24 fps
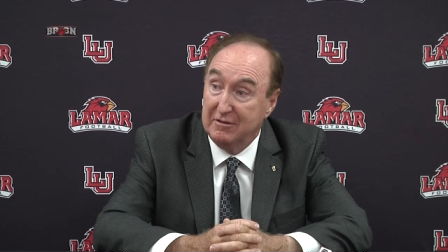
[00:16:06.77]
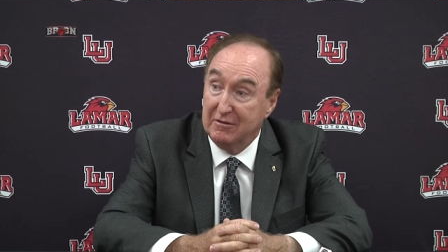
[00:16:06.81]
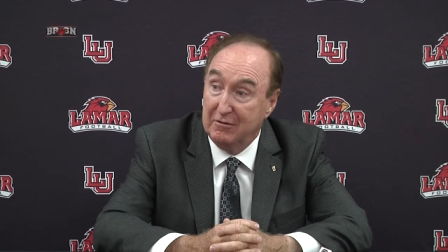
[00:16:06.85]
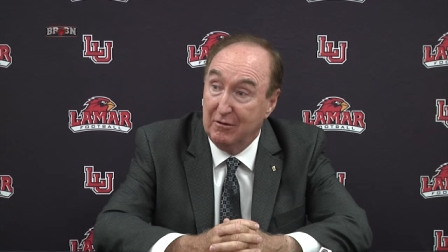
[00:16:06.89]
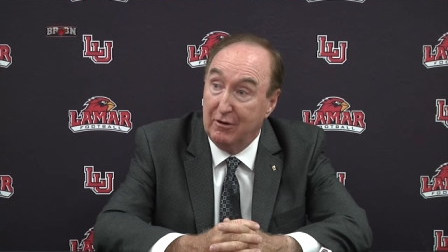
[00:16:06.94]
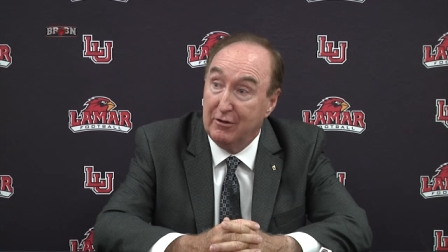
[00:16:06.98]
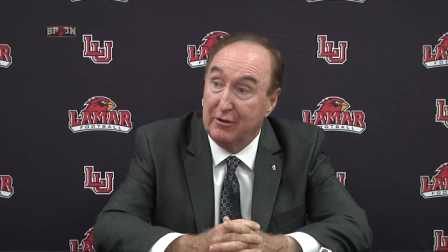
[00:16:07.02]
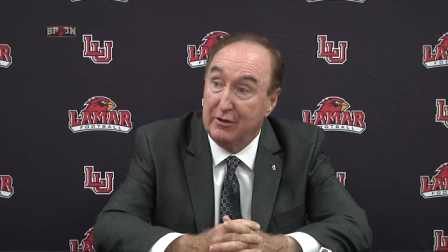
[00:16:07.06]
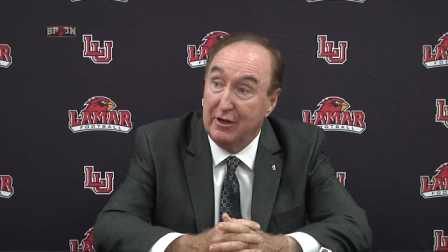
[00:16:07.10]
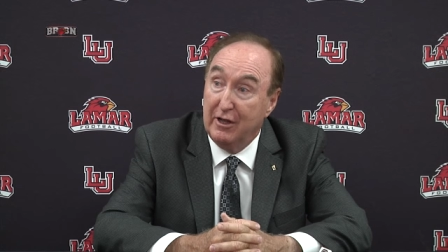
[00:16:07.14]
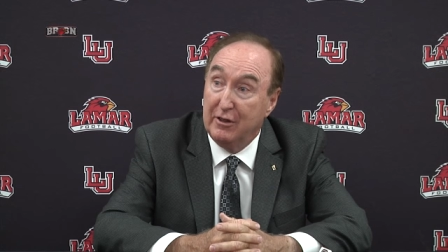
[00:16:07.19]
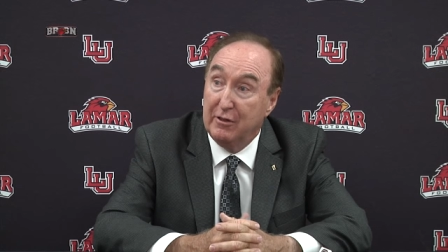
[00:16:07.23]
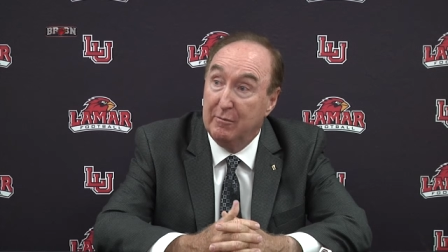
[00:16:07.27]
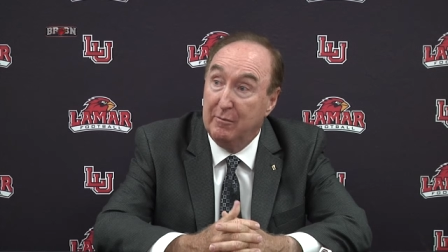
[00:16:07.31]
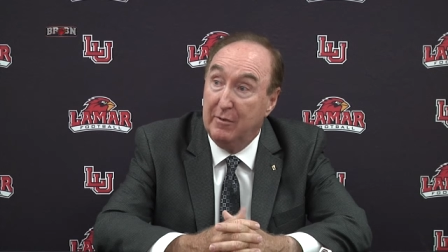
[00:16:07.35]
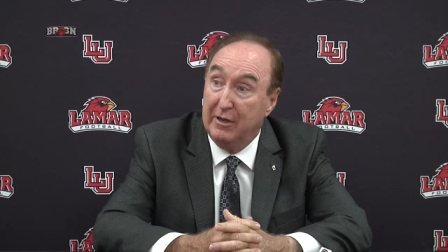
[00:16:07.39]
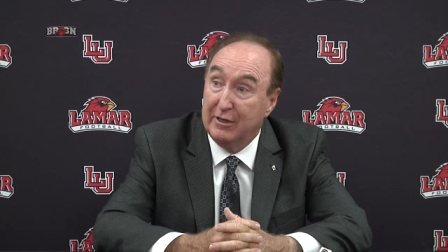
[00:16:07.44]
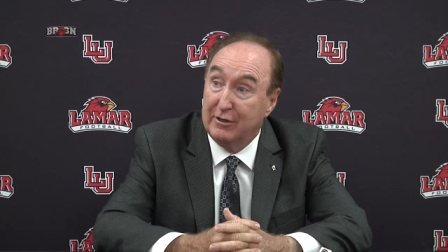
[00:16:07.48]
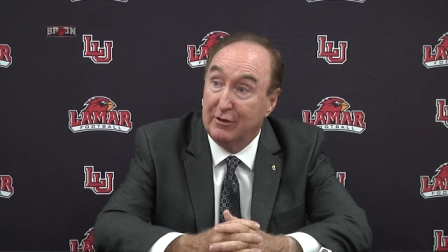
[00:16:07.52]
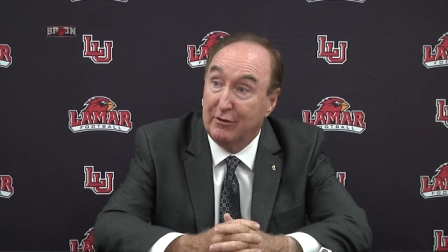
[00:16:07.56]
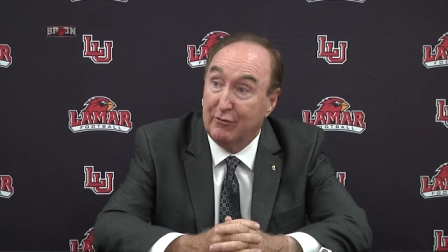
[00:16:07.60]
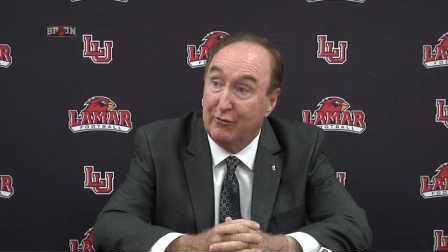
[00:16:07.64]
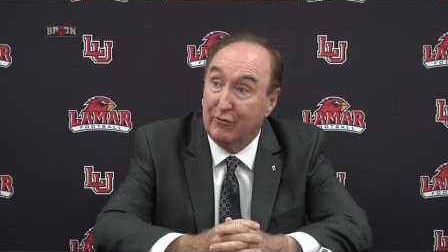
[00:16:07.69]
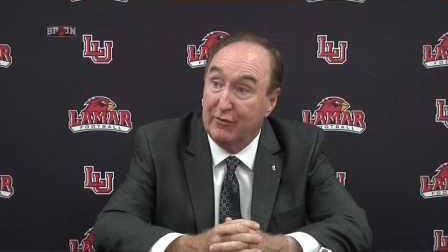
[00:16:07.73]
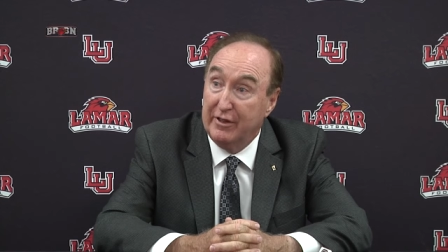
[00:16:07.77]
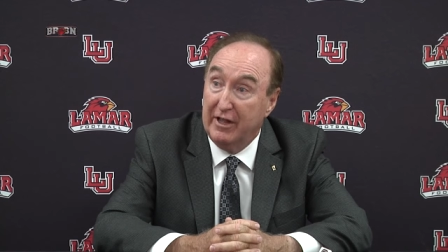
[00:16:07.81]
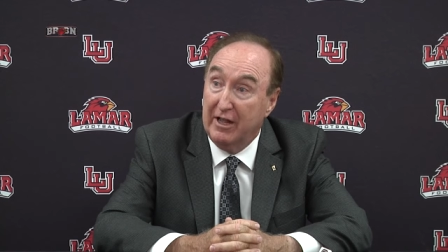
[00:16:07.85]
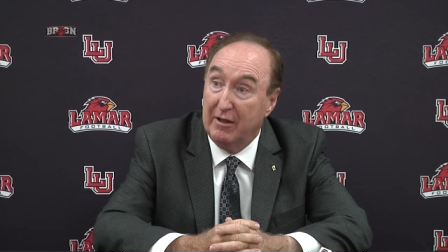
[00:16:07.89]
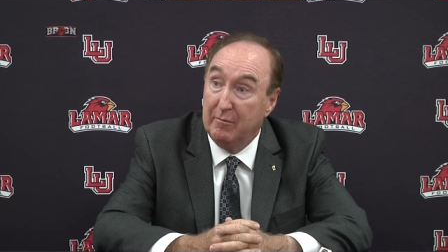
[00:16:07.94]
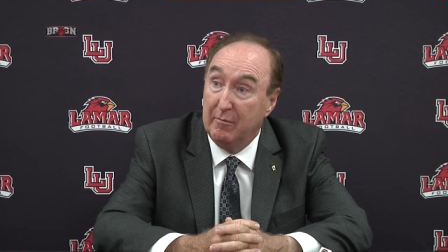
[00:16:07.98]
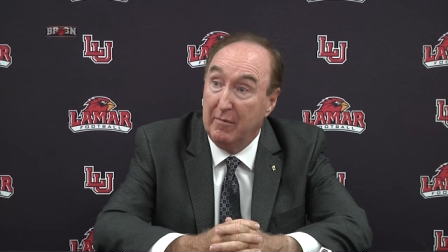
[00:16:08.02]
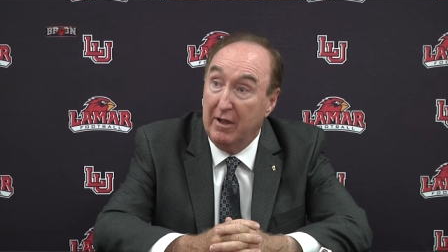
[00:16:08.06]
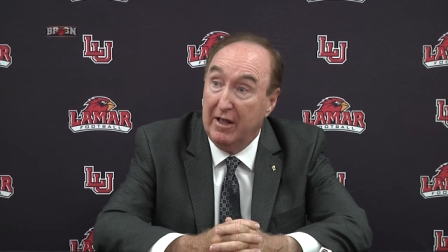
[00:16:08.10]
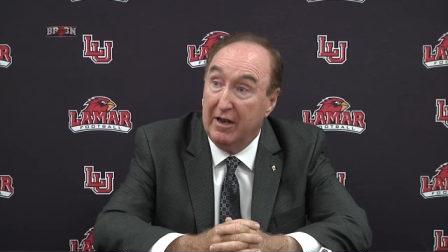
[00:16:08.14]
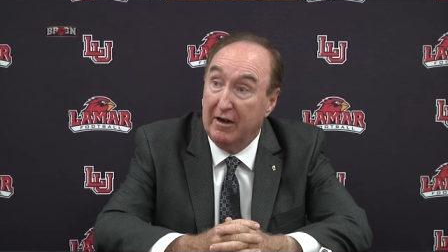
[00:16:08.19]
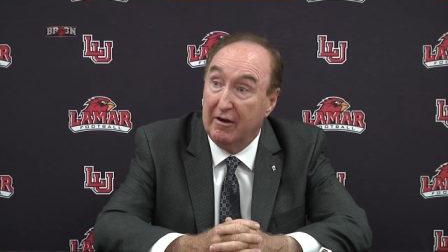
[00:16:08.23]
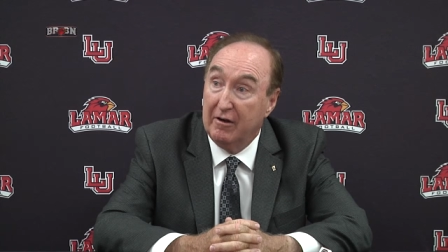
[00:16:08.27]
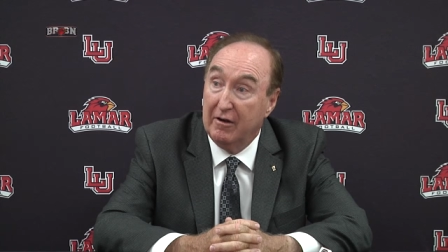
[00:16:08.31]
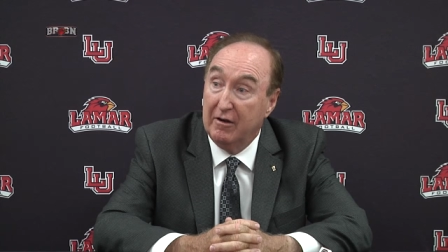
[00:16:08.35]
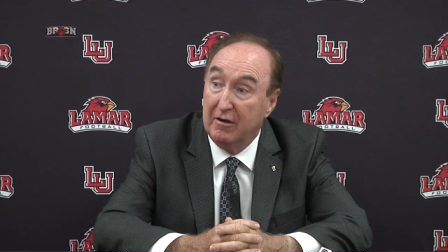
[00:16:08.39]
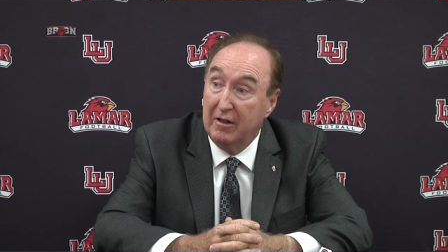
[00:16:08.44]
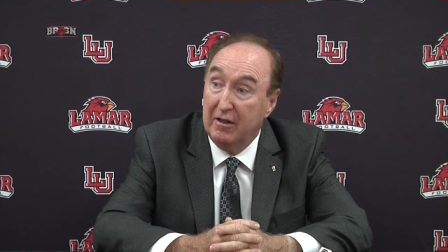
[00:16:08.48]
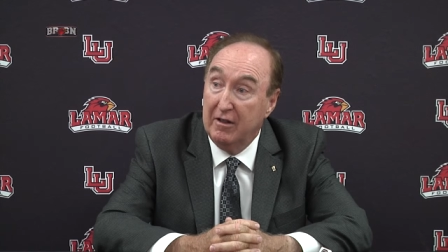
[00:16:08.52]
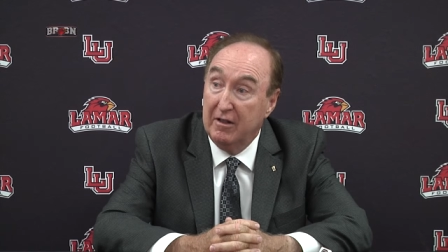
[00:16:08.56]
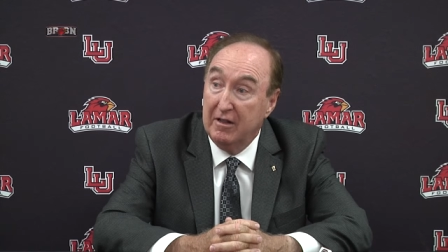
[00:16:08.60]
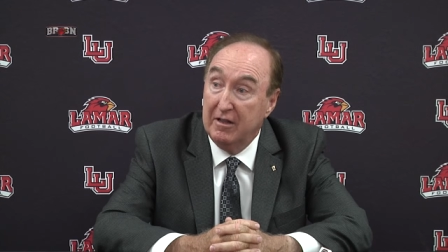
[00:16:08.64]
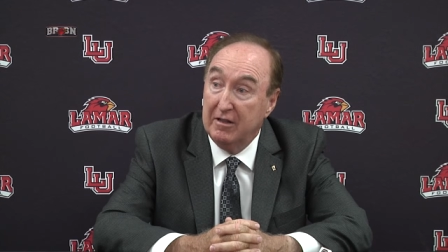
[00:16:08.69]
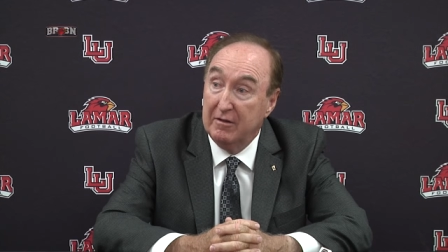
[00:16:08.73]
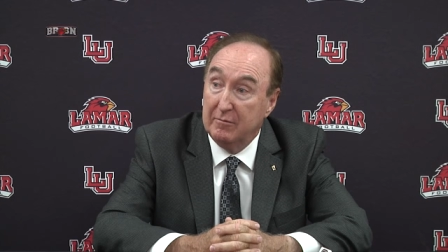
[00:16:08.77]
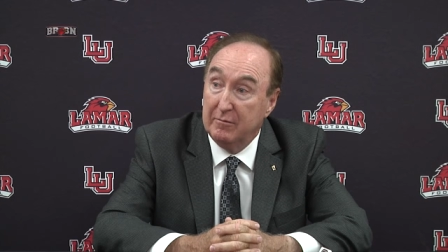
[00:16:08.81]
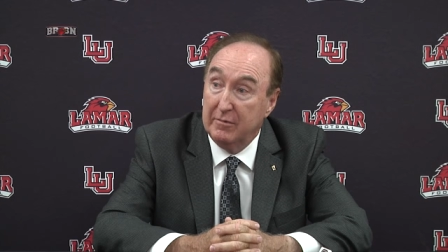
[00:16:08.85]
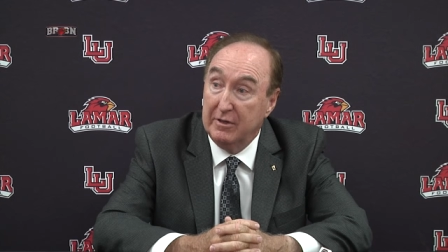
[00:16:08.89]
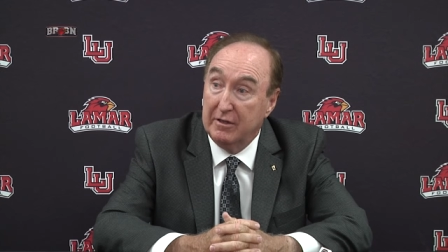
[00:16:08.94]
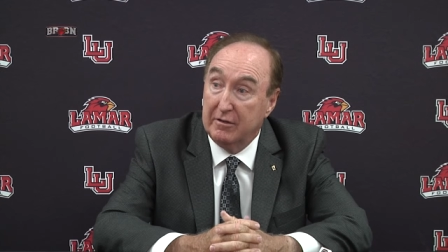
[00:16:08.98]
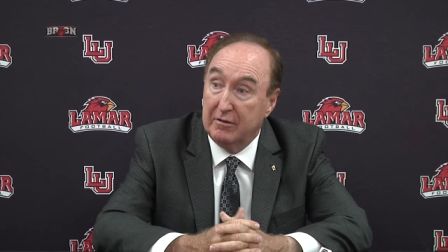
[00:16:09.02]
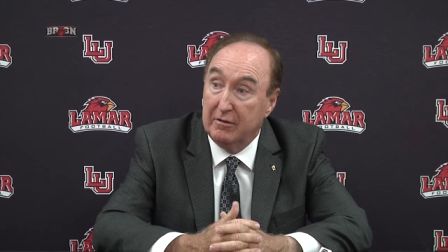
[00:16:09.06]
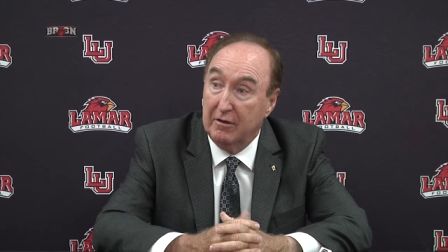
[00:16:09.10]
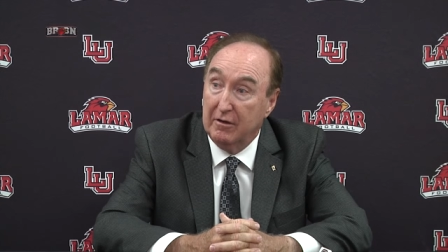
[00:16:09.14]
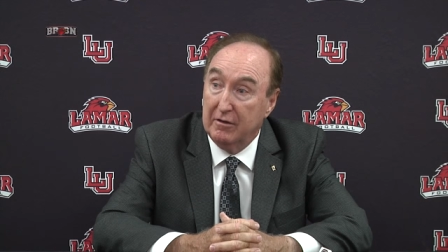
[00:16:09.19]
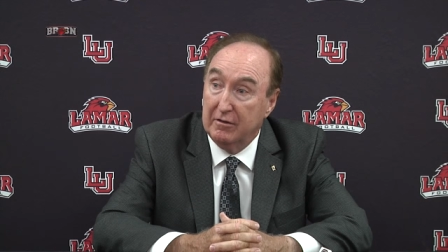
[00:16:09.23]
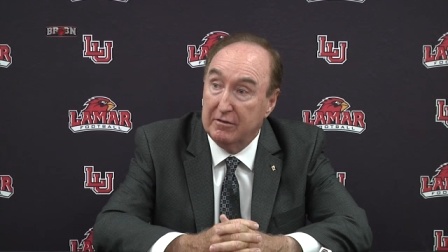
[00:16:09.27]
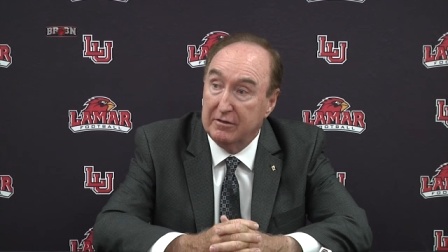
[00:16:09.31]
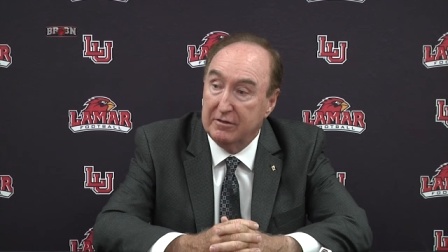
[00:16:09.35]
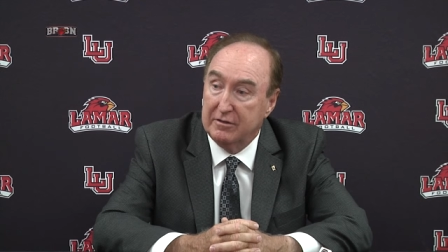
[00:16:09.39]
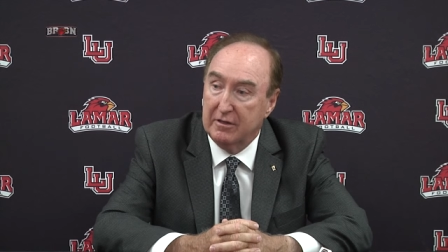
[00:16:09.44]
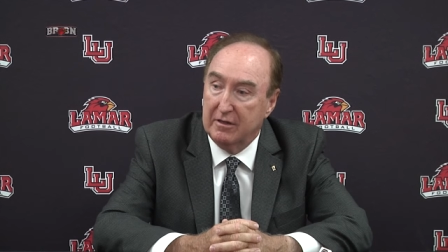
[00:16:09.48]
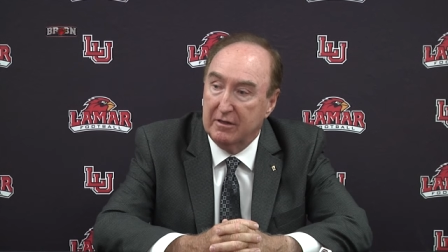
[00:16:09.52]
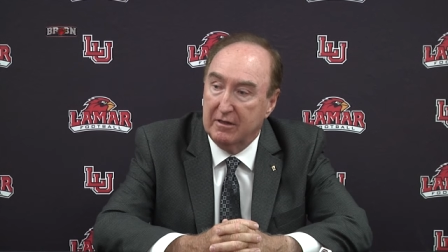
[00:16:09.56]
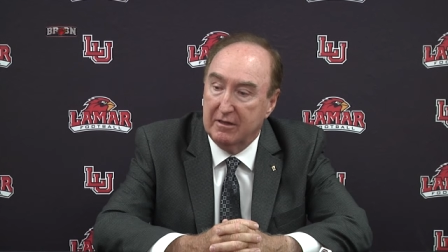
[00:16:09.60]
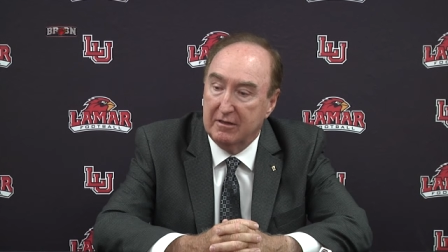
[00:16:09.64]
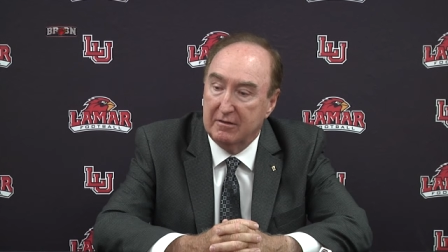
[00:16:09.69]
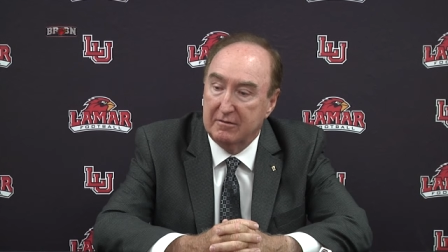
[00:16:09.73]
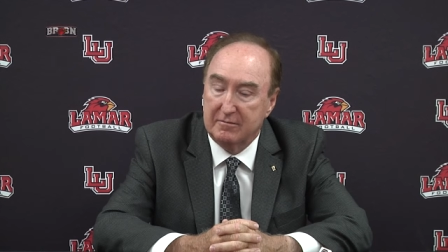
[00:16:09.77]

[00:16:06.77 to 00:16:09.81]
or the other bases for that matter, because uh,